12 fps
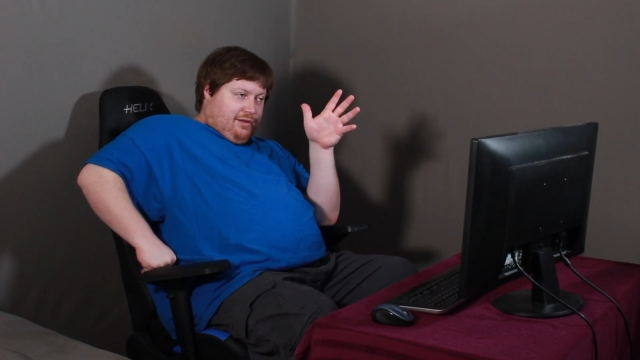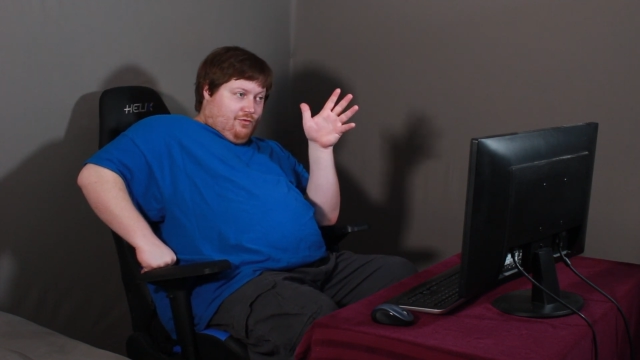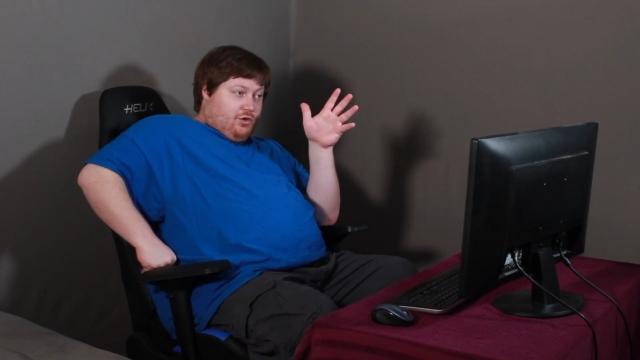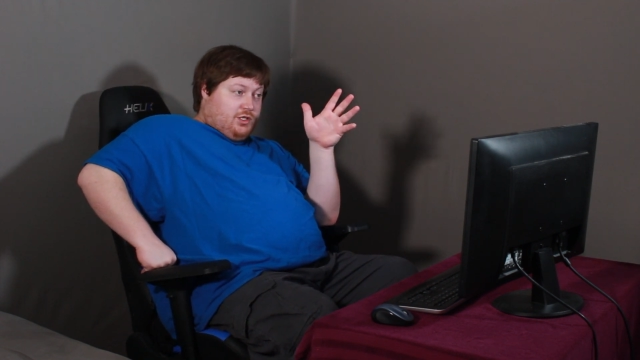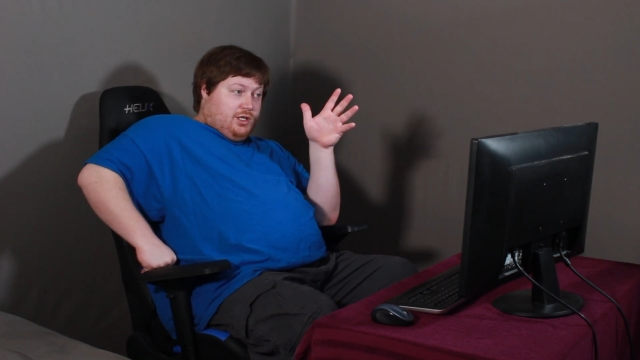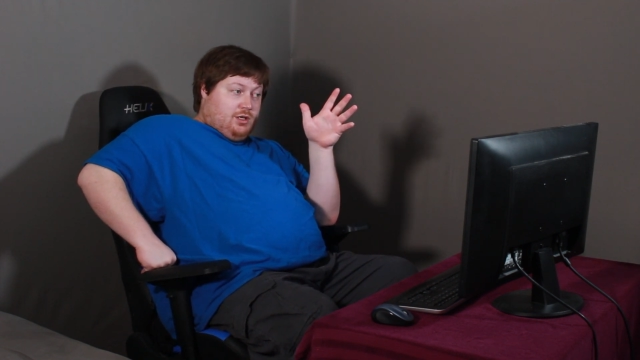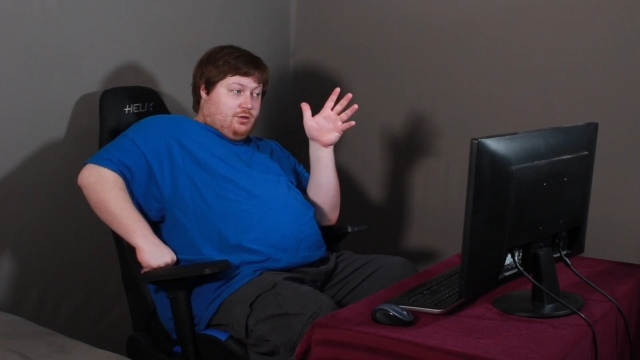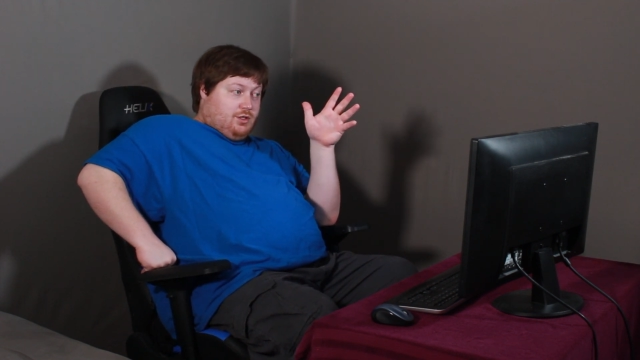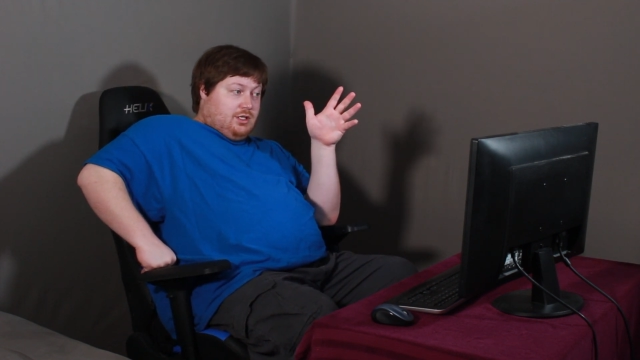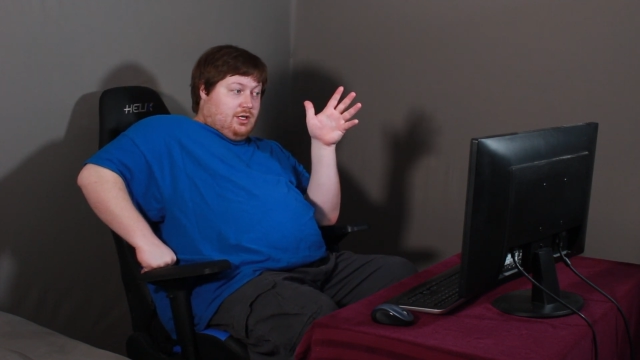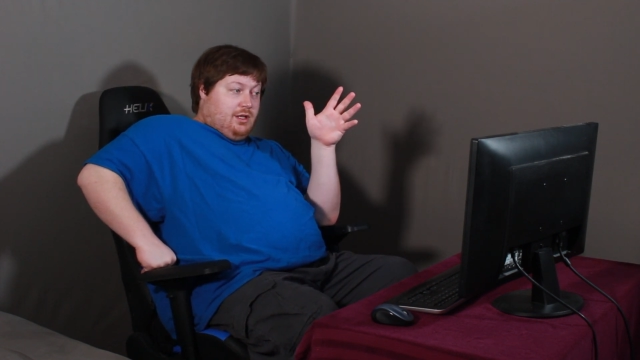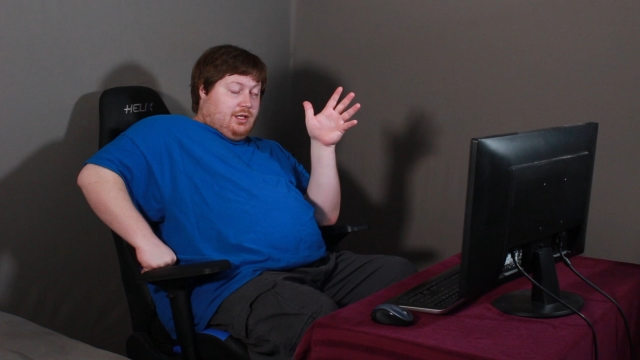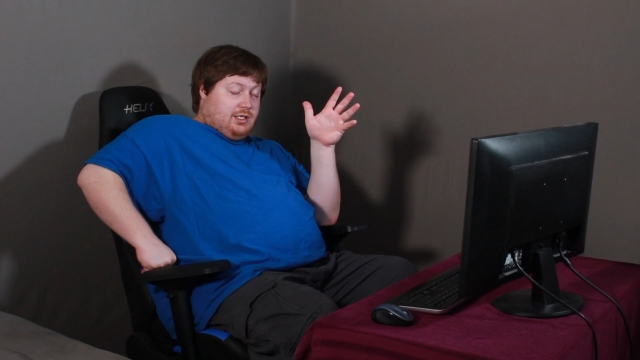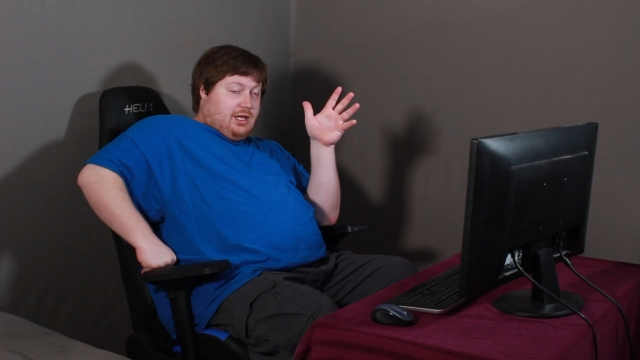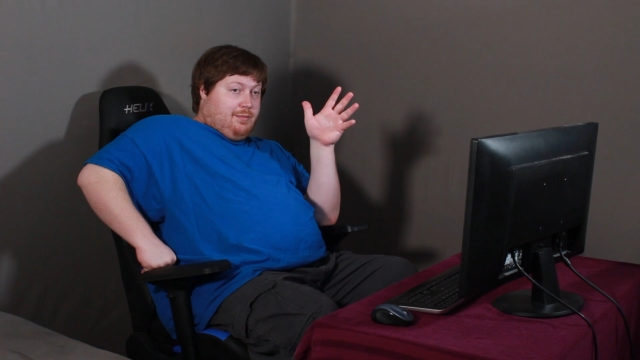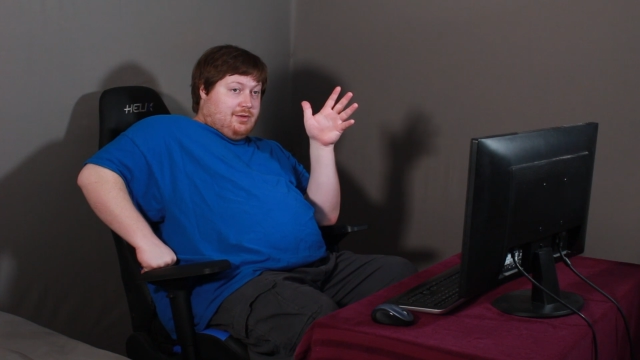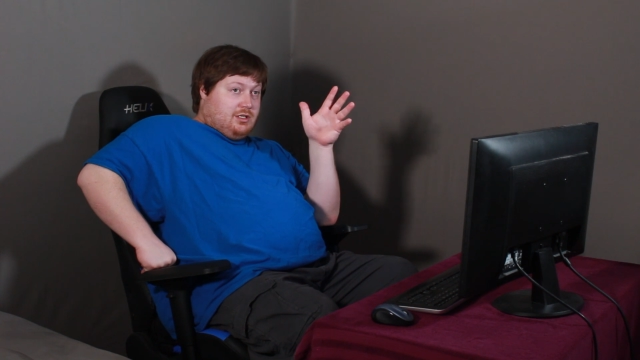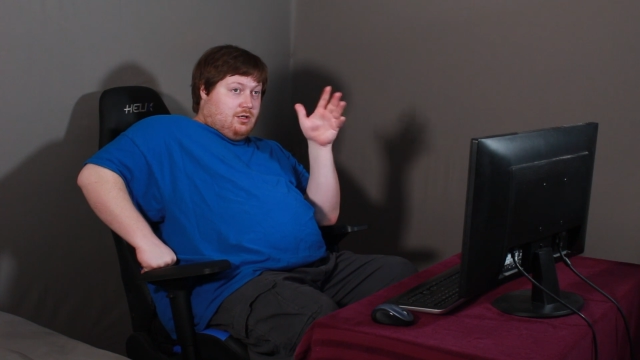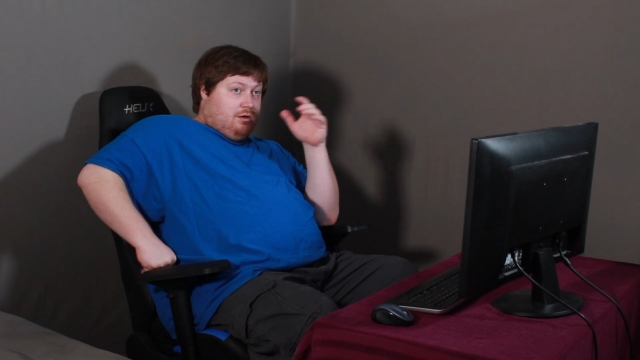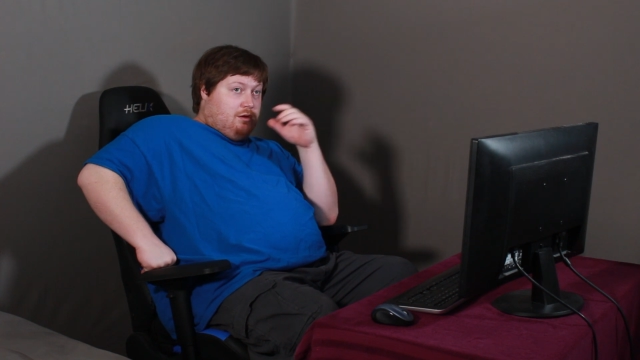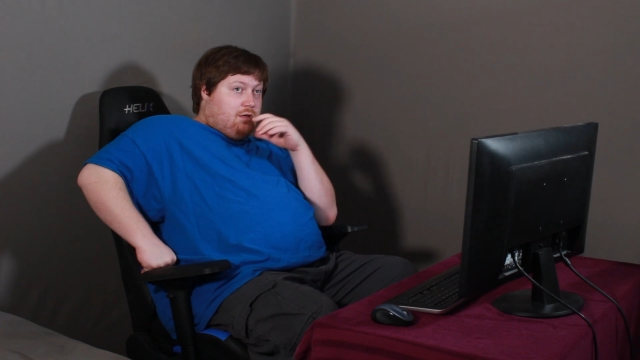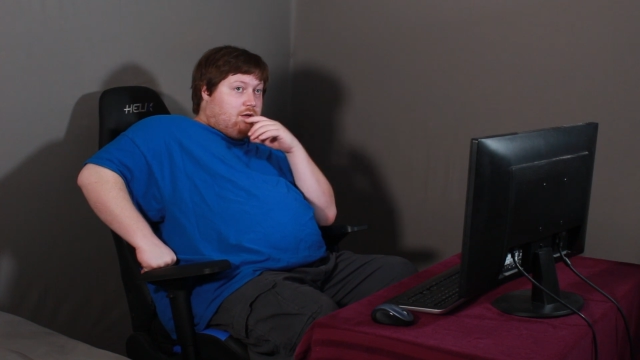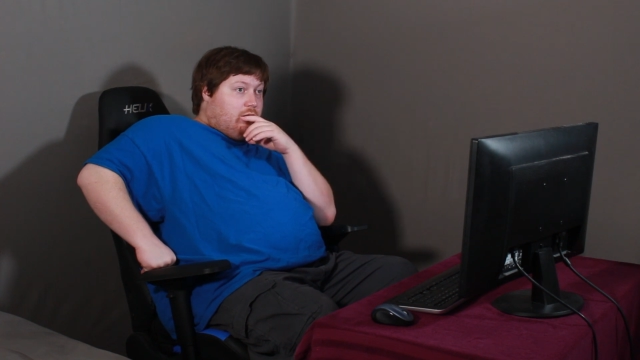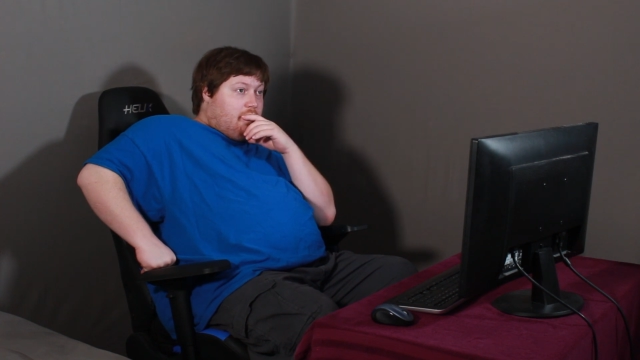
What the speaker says: every single scene in this episode.